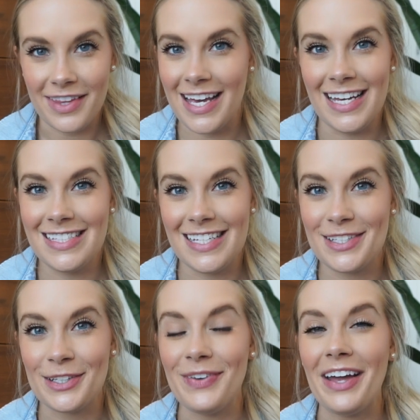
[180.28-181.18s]
these. These
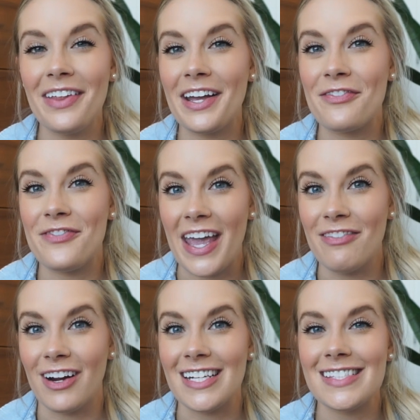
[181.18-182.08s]
are my like
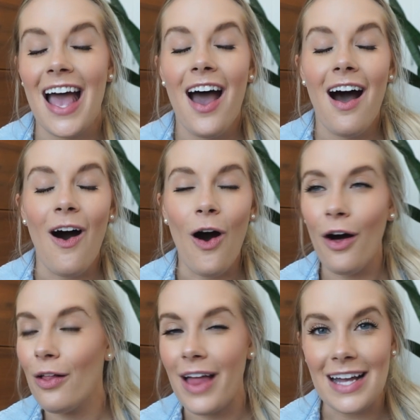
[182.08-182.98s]
favorites.
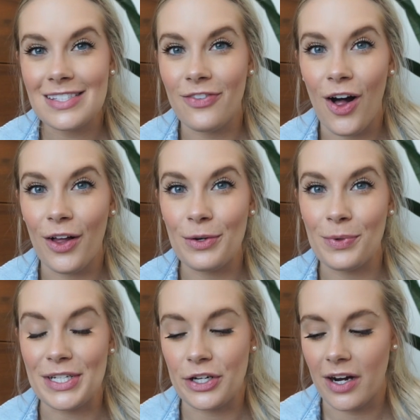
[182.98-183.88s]
All last fall and
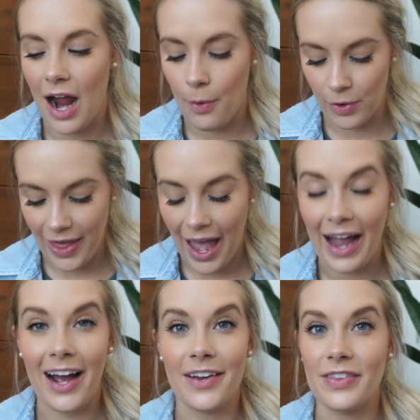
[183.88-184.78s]
winter, I wore the
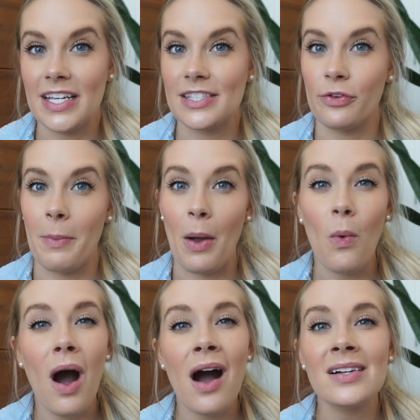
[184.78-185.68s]
heck out of these for my
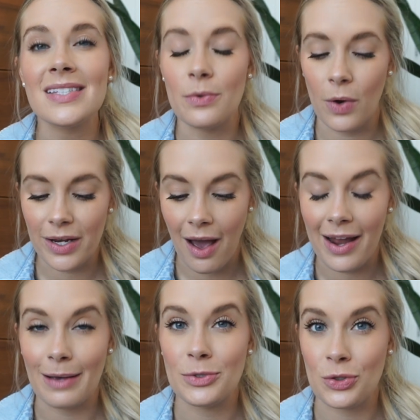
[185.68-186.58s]
walks and whatnot,
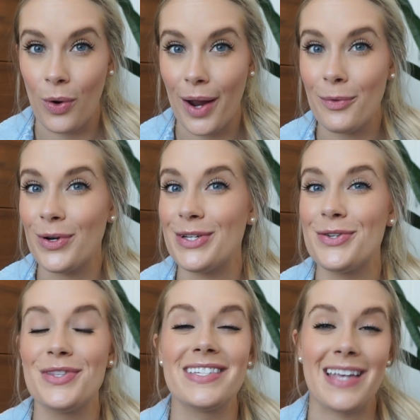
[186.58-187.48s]
and I'm sure I'm going to
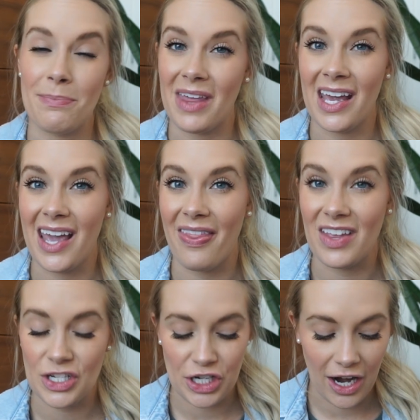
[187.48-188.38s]
do the same thing again
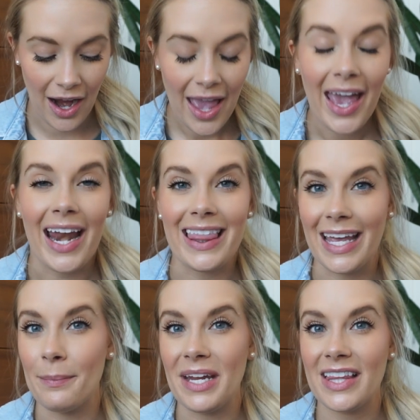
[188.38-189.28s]
this year. I
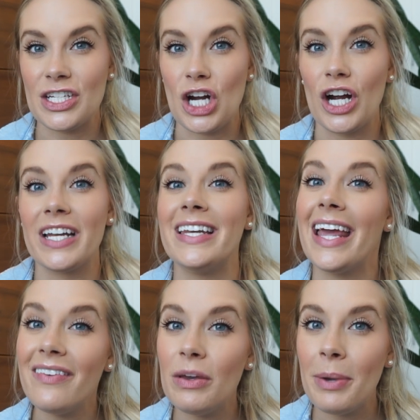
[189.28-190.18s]
think I'm gonna get the dark
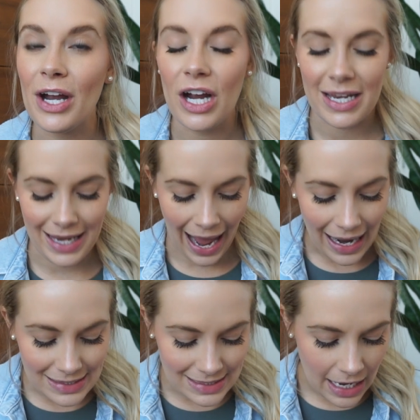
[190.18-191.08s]
navy pair
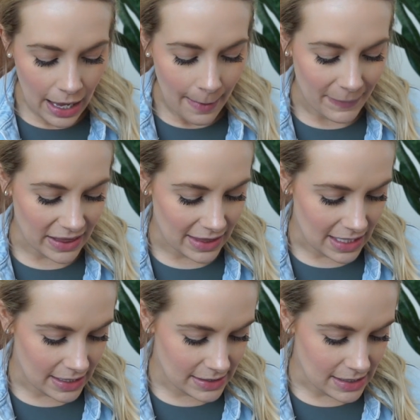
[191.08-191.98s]
next, but
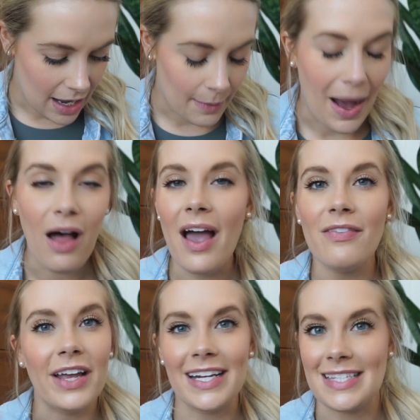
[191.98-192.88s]
these, um, I'll have,
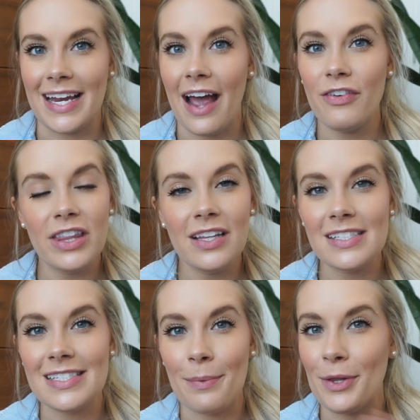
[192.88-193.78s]
like I said, everything
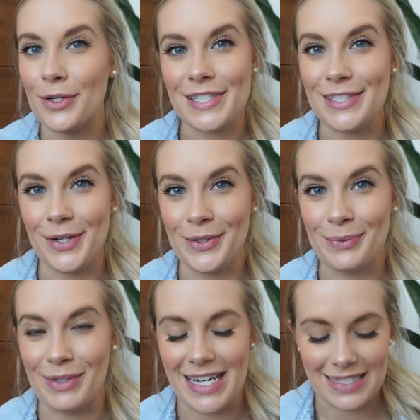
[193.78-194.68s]
listed down below because I don't know
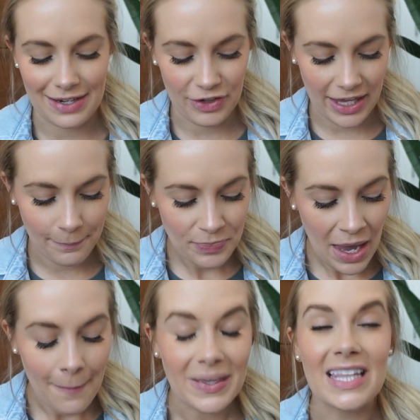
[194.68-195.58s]
brands and everything,
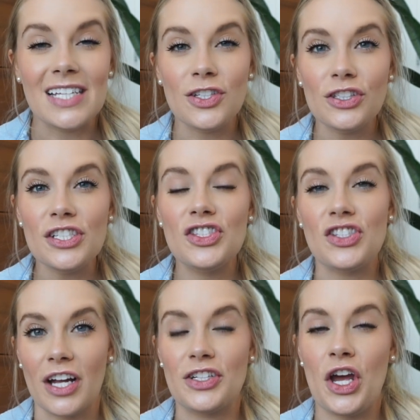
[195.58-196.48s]
but these are just
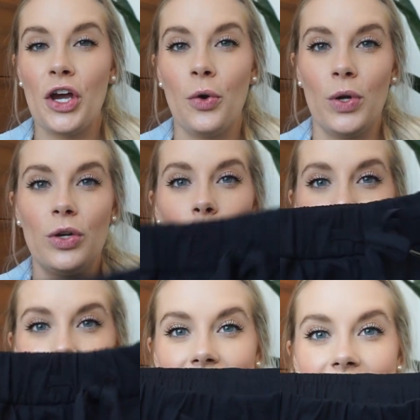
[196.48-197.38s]
such good
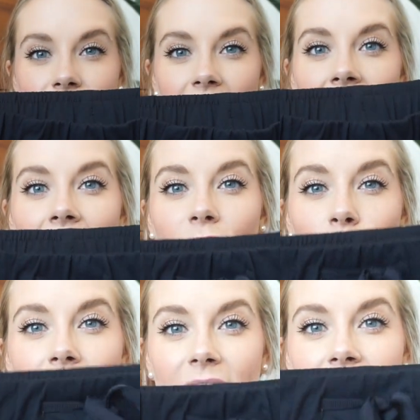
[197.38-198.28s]
quality. So they have a really